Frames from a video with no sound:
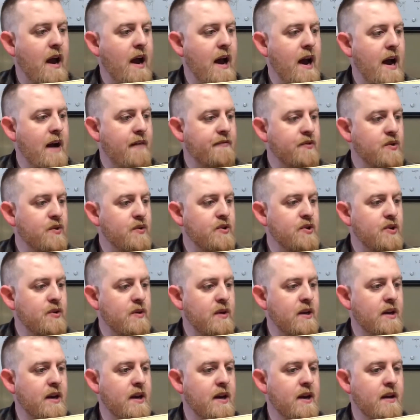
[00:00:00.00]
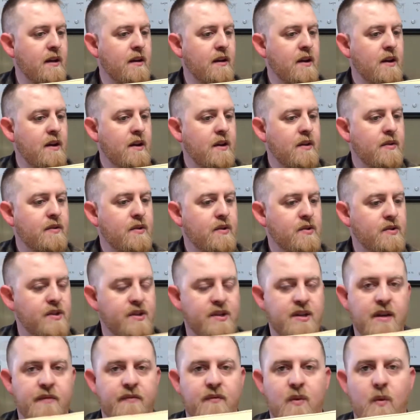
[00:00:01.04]
after doing it. There's a
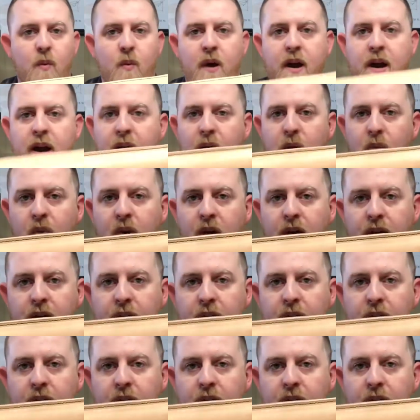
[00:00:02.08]
different way I want